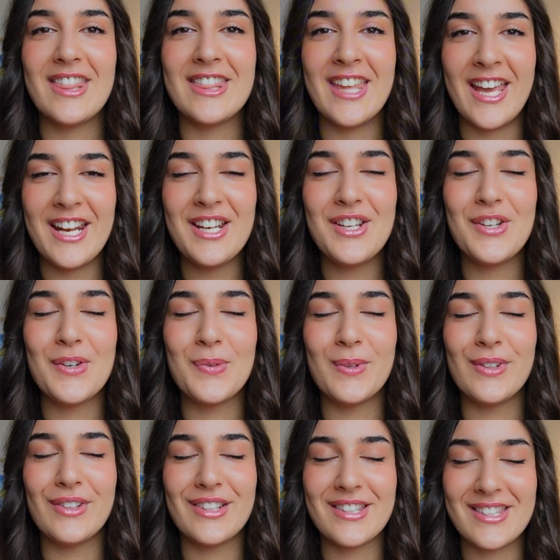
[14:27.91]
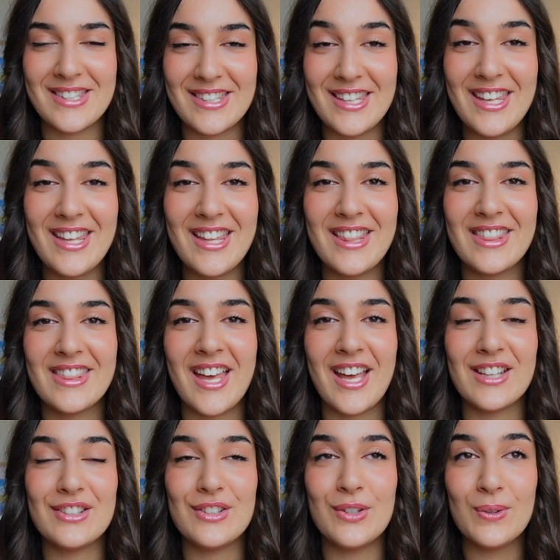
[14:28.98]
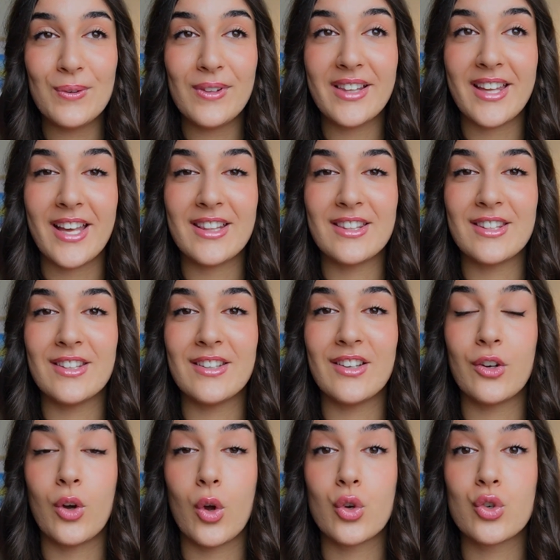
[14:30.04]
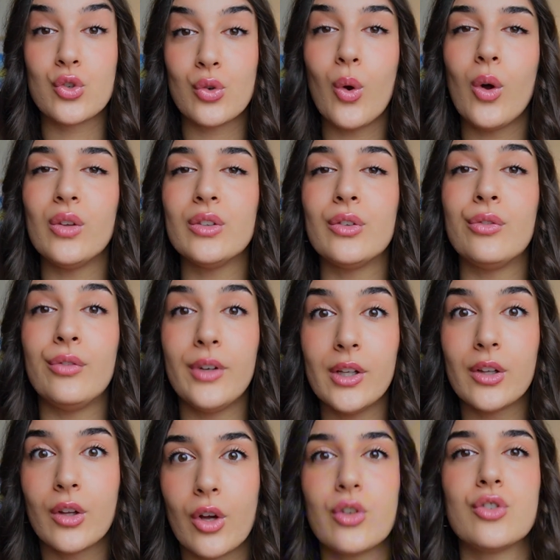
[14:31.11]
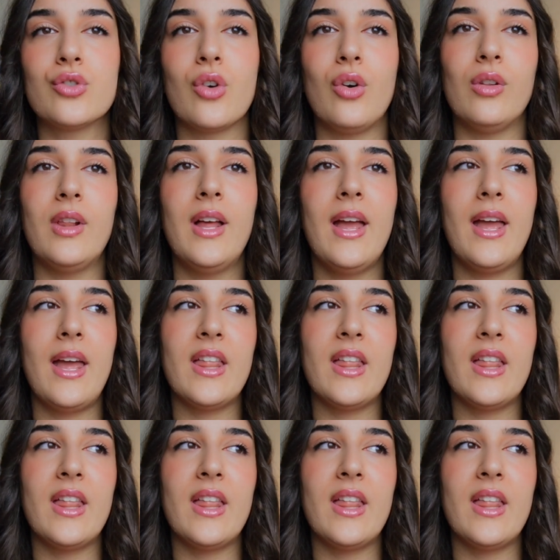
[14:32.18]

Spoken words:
then you will see that you will get the control, the real control.